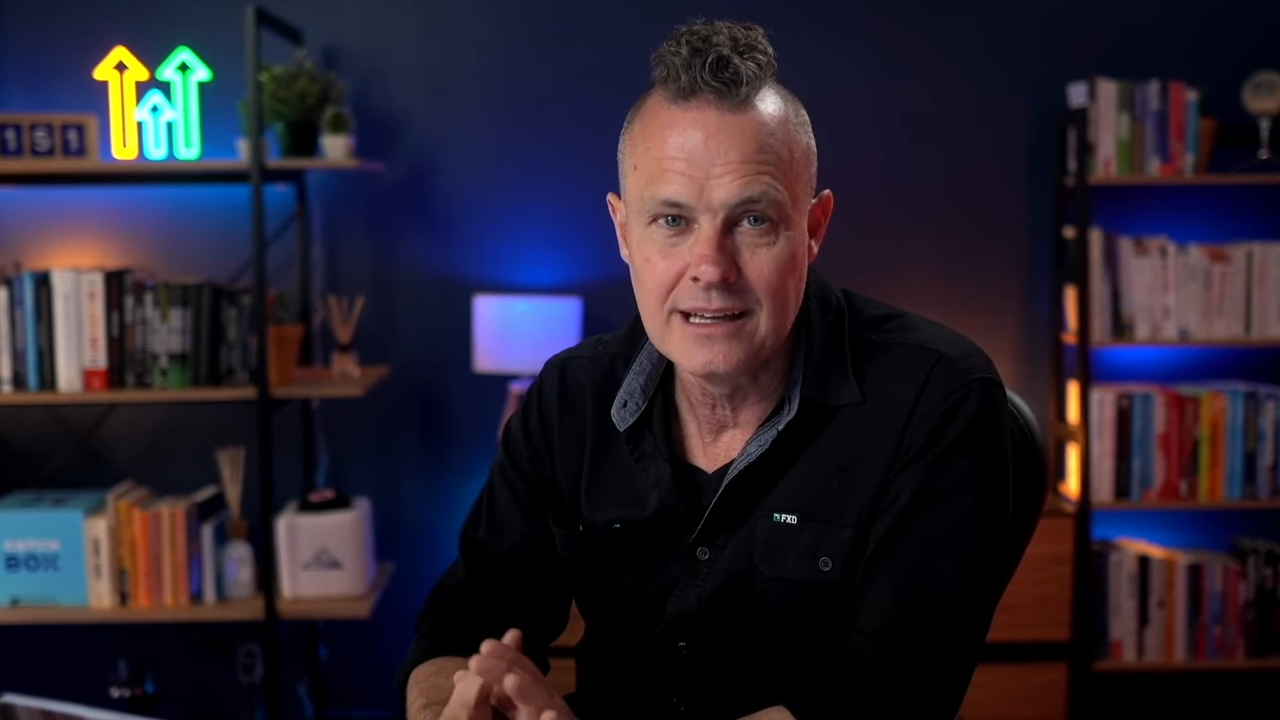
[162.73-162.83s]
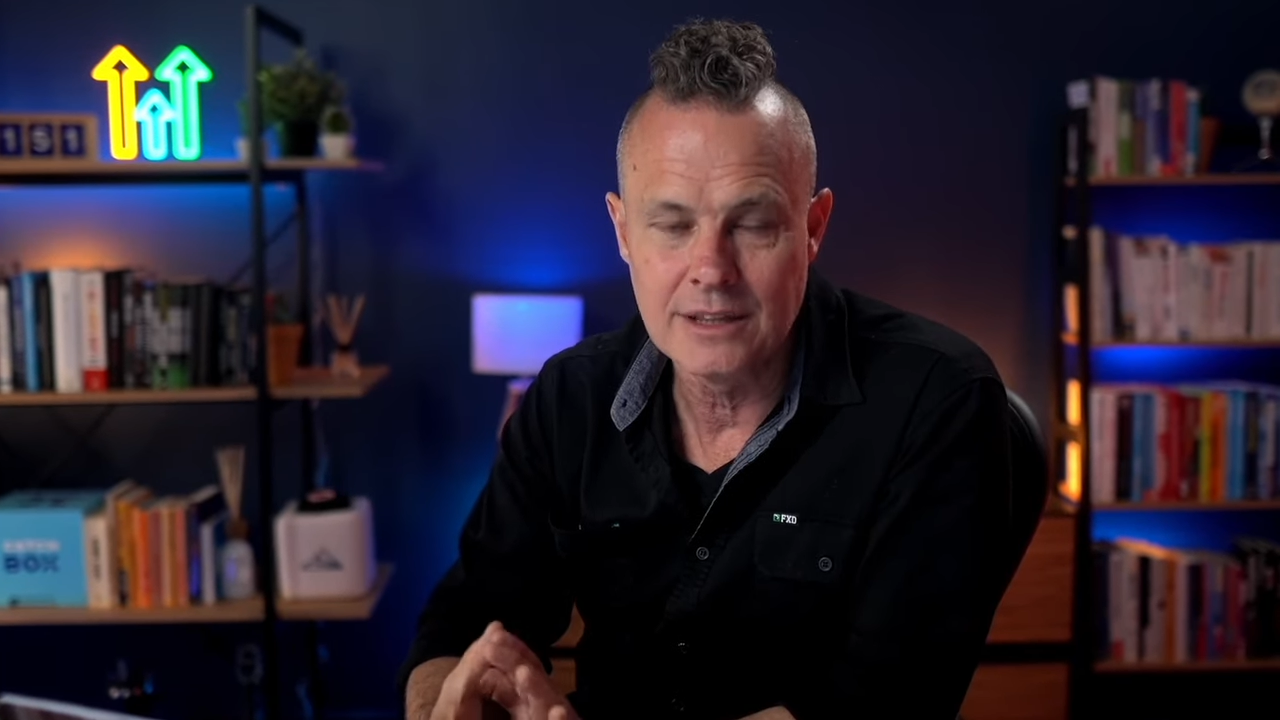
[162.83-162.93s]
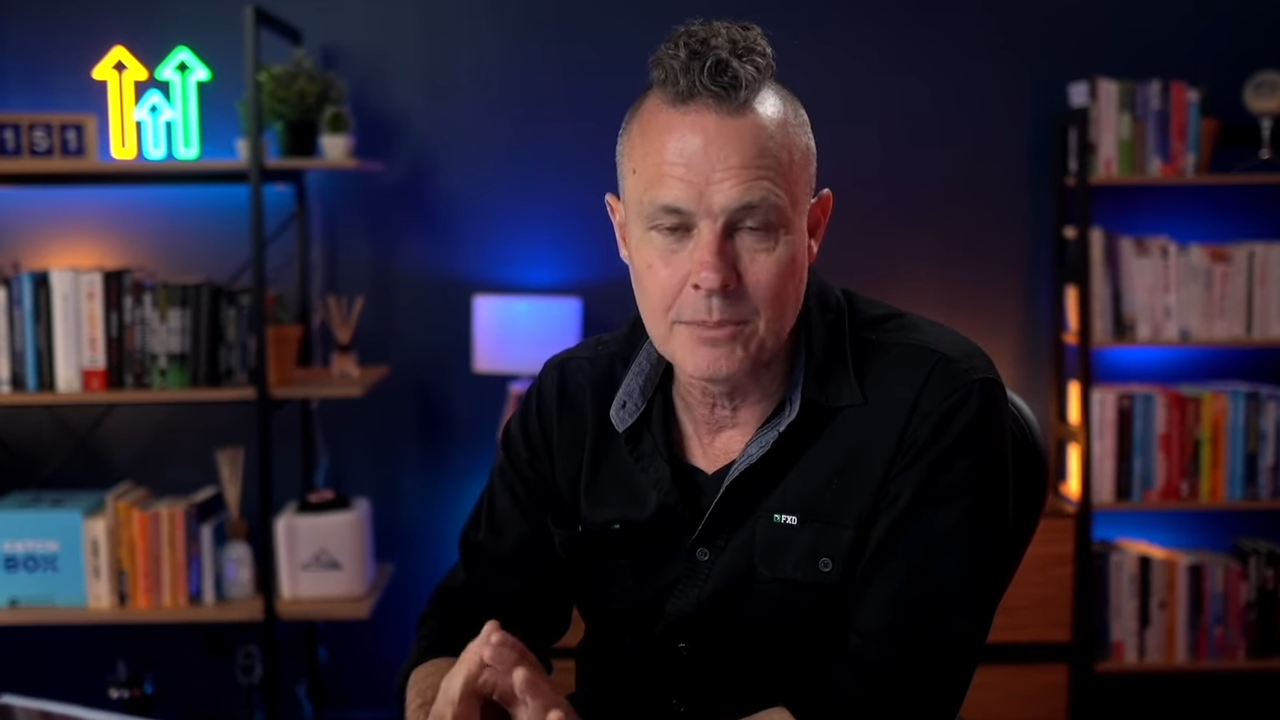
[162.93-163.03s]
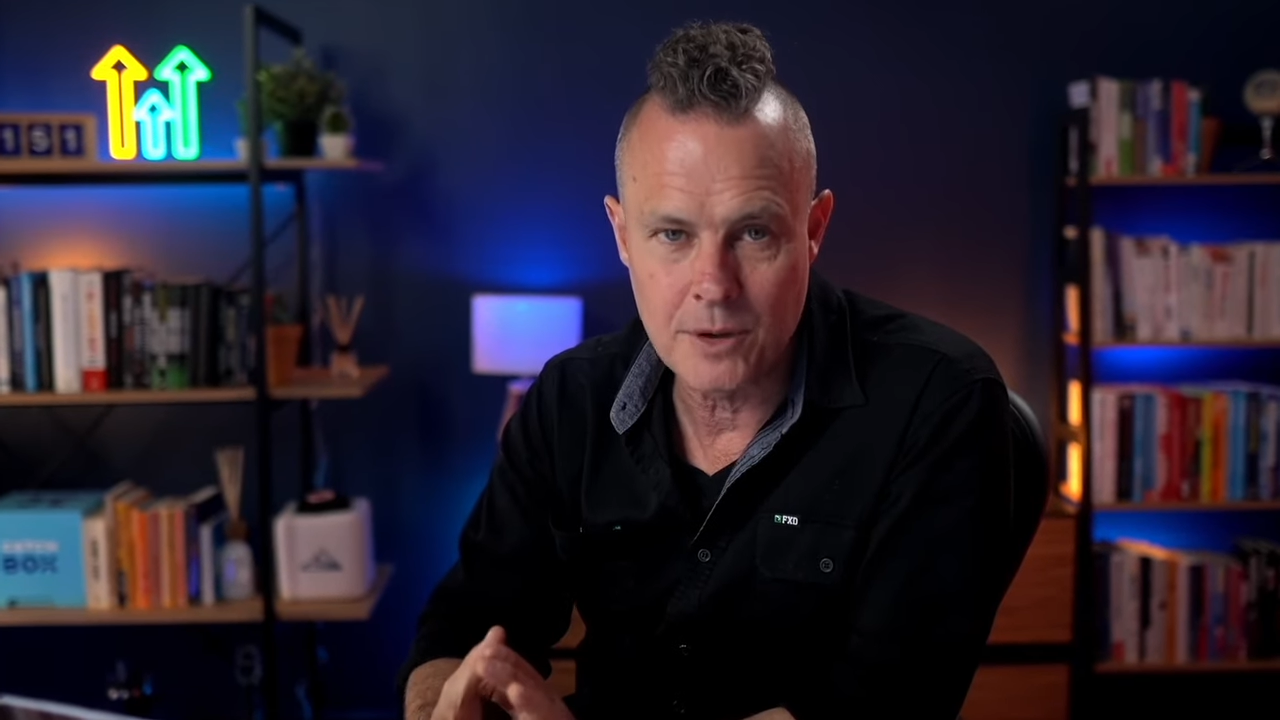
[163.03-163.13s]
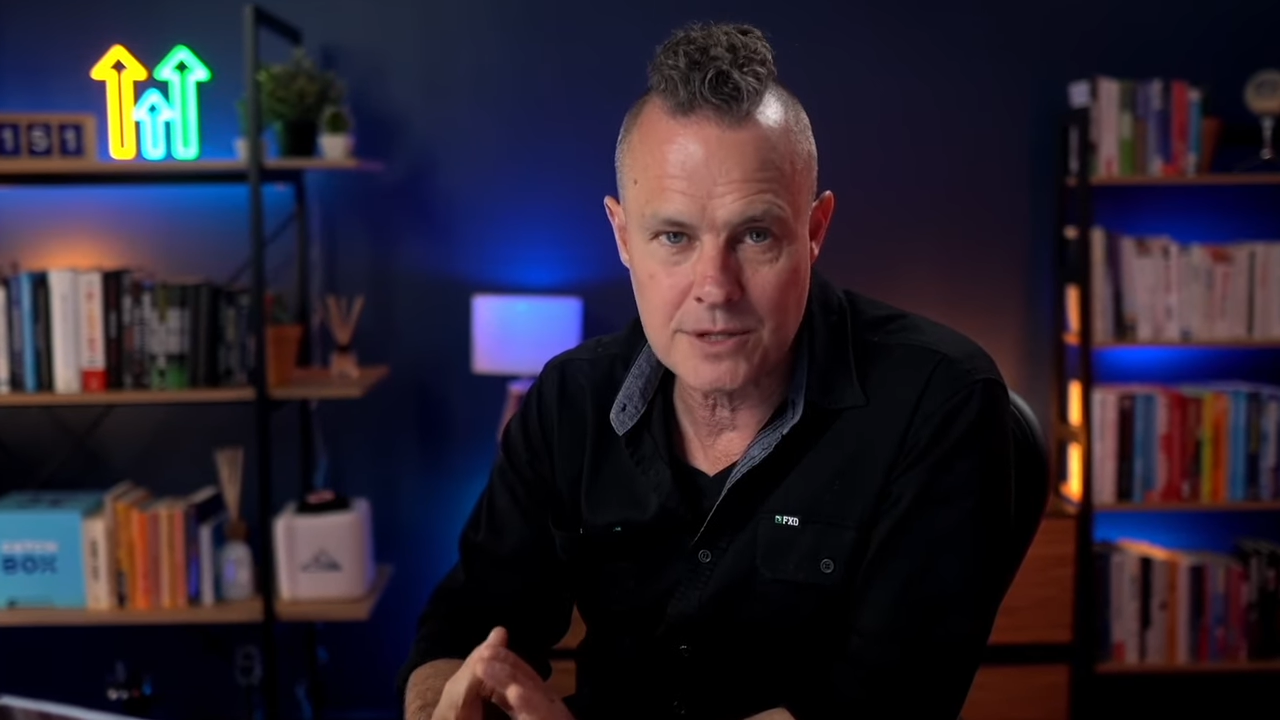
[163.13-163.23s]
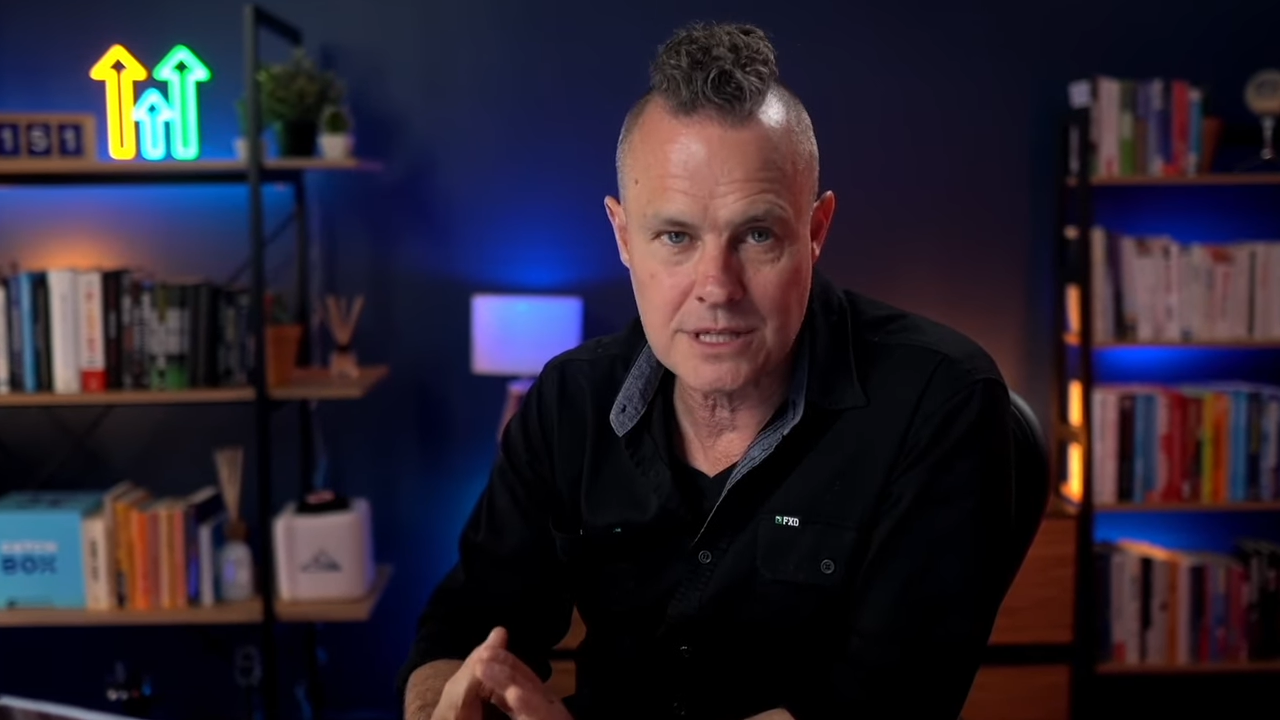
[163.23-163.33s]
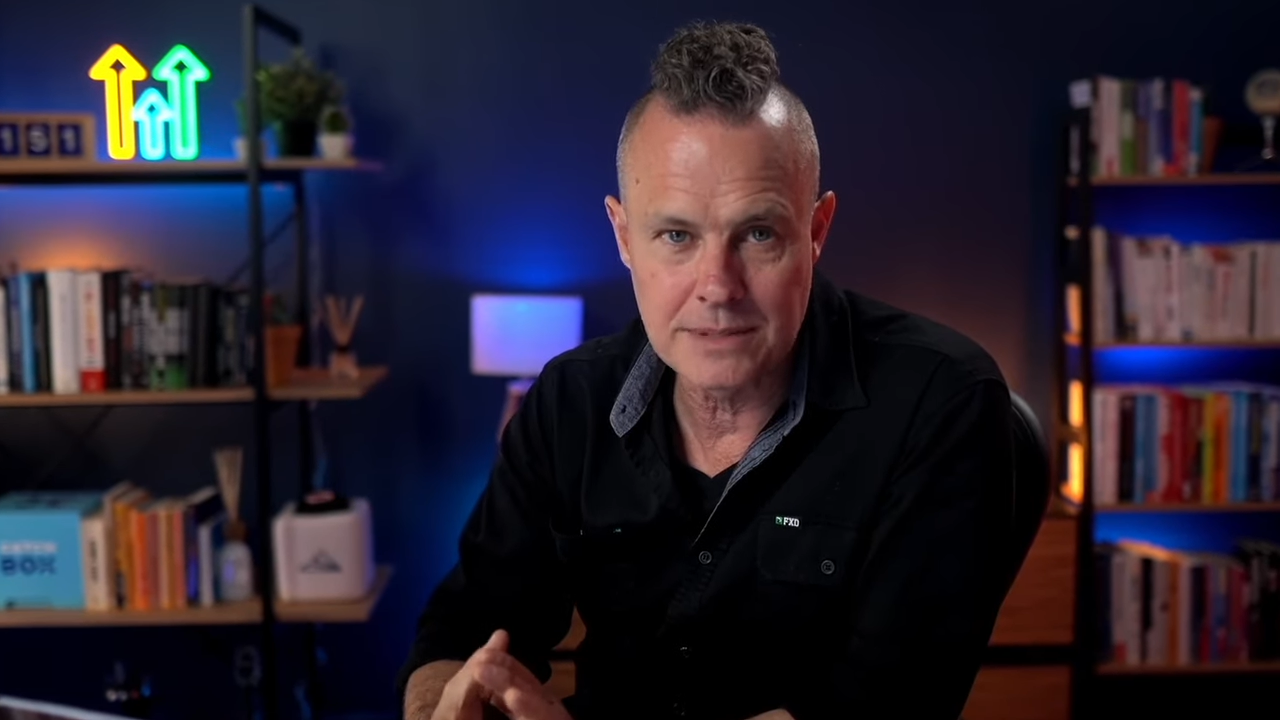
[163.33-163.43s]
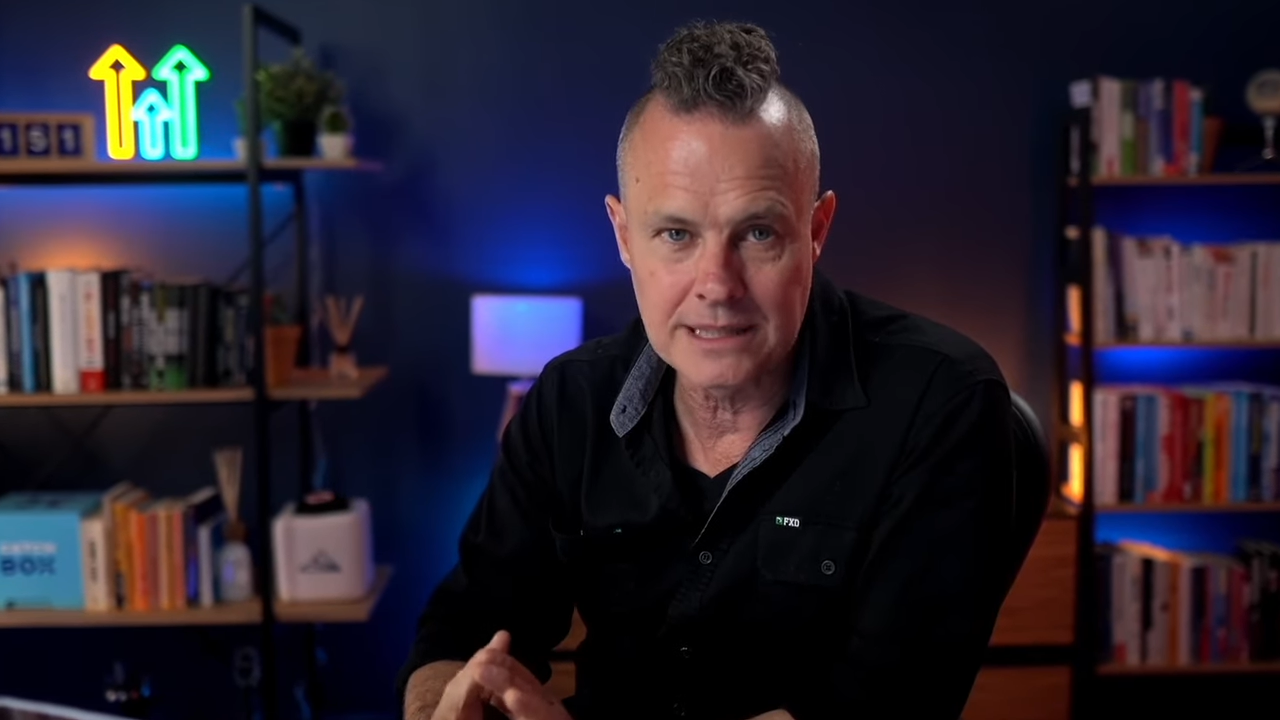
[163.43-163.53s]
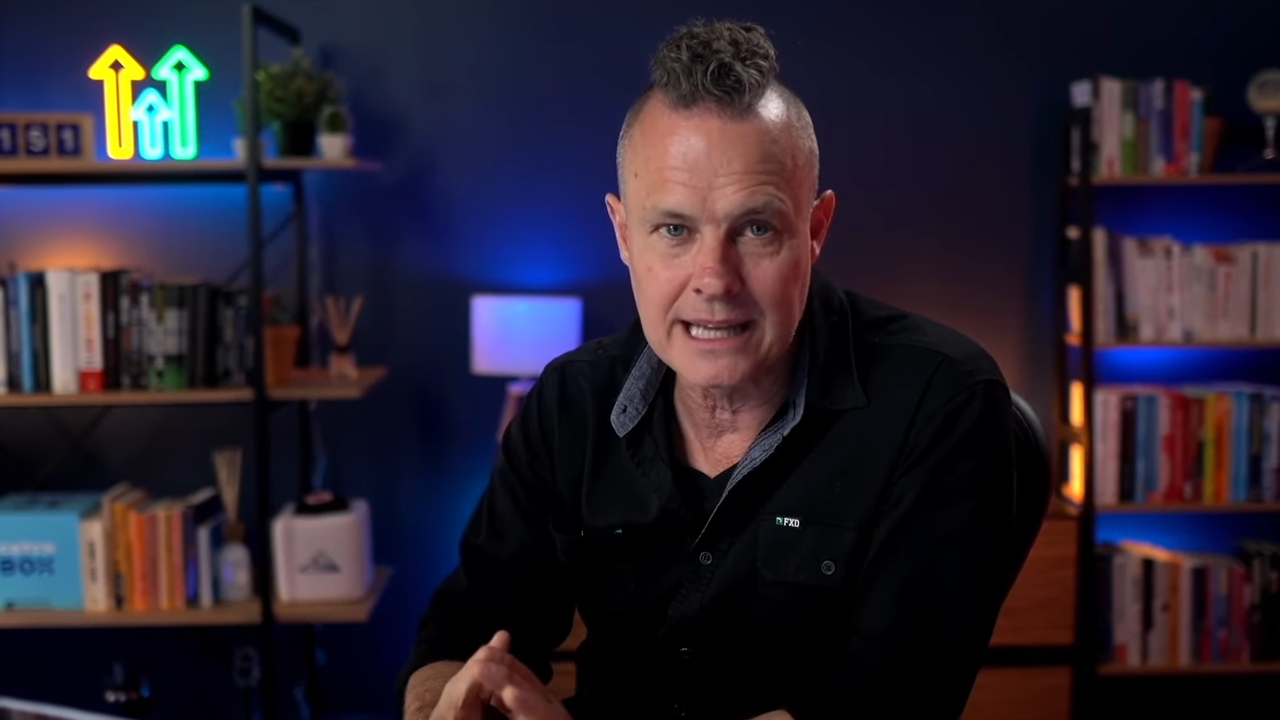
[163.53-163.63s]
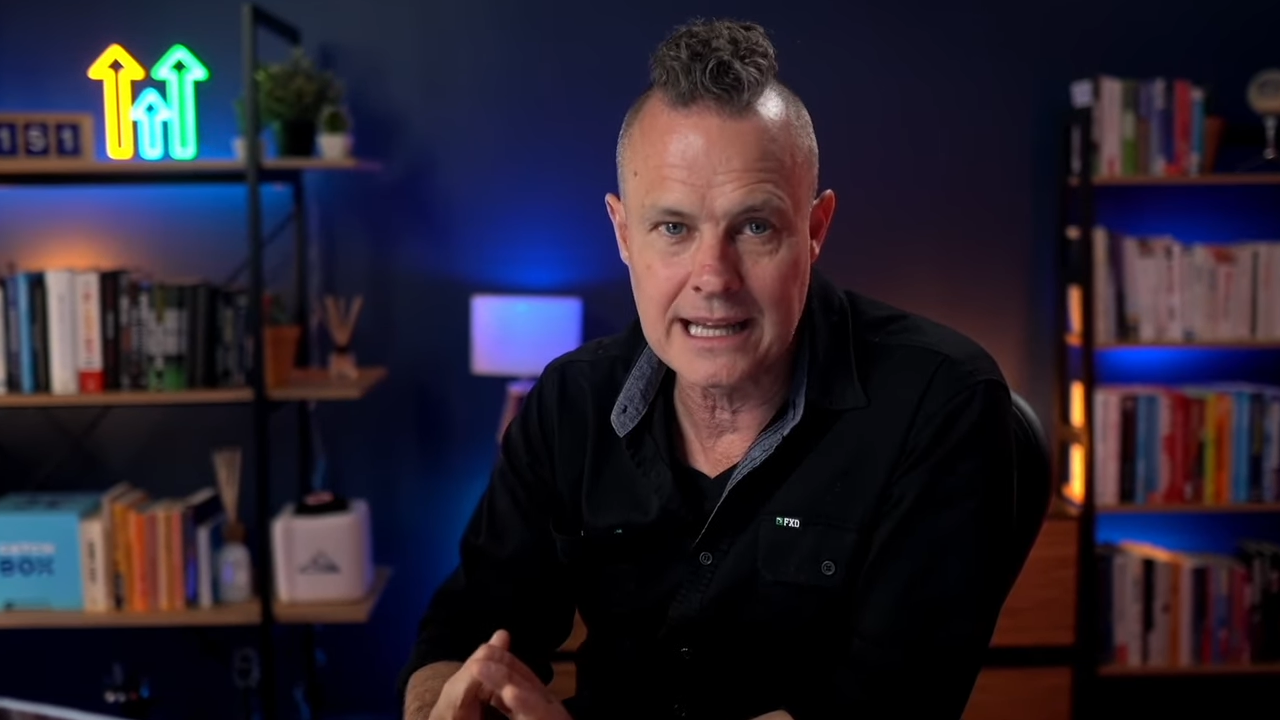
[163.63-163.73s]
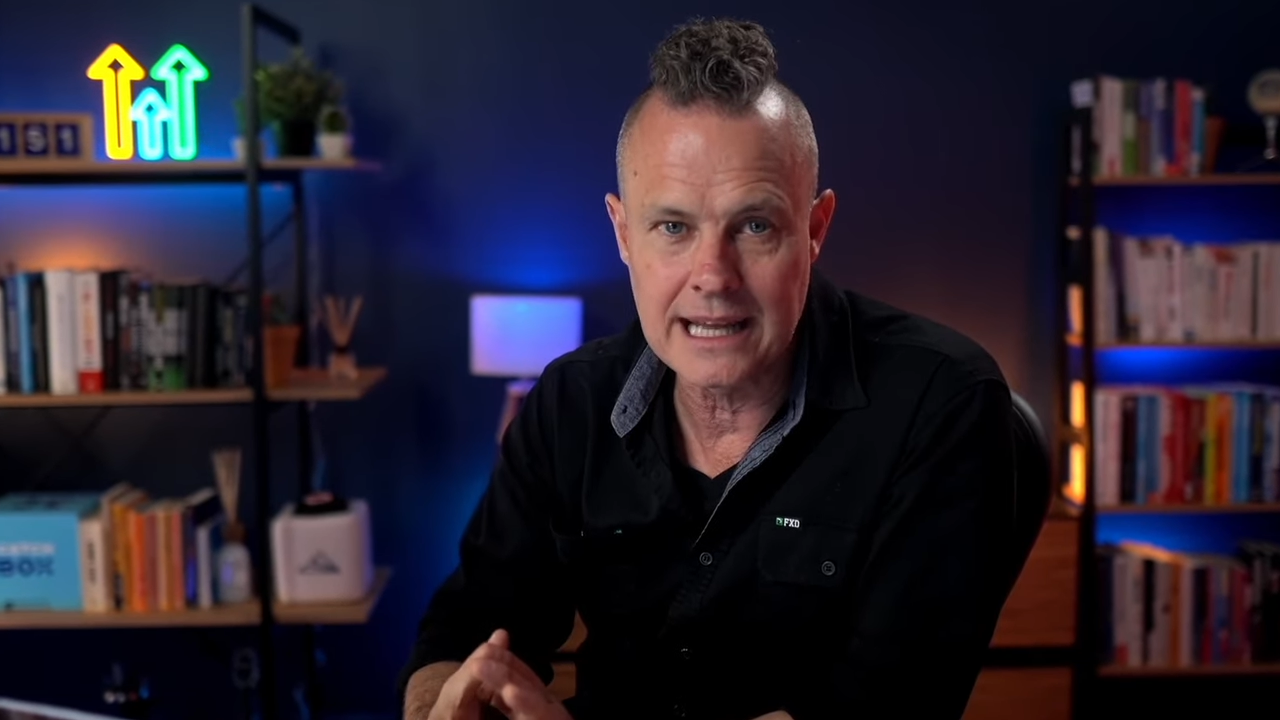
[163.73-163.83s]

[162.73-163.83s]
the possibility